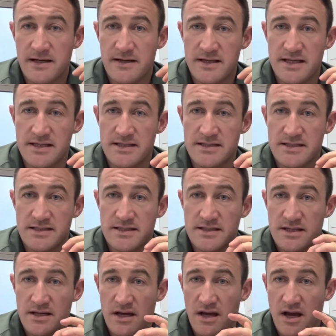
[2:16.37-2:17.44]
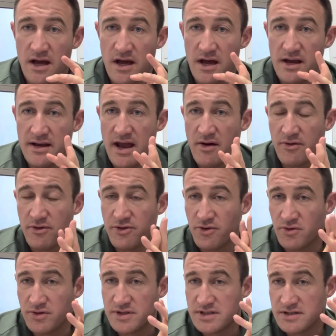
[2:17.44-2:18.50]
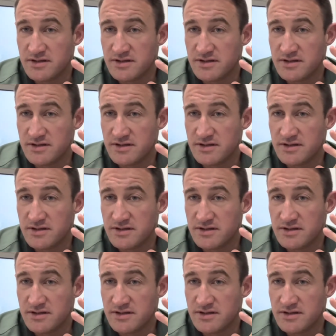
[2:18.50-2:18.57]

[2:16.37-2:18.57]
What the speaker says: These are now thought